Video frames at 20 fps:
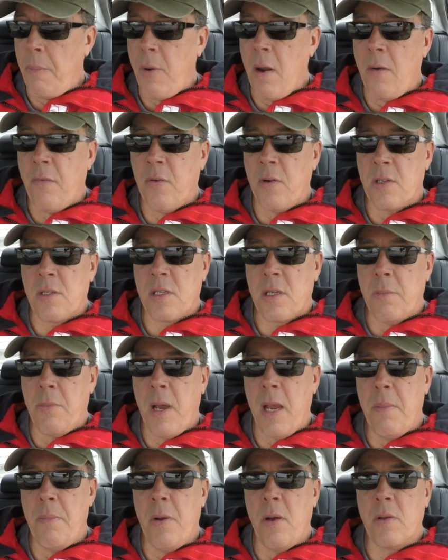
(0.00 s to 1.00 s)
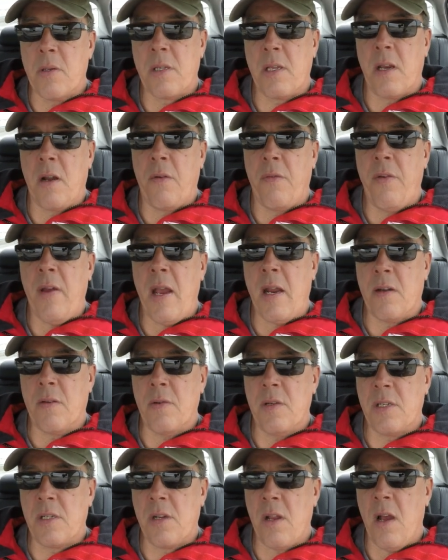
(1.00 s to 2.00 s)
preference to buy boats that are
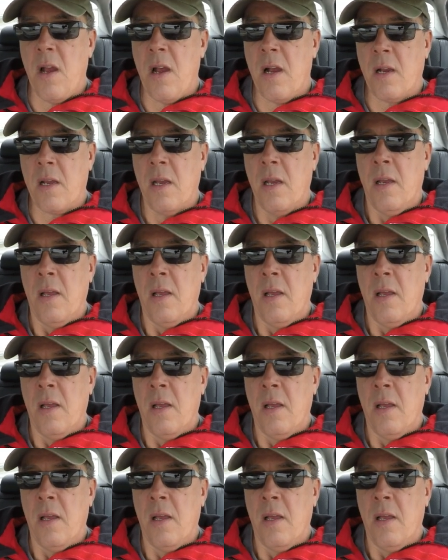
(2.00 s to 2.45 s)
factory stock,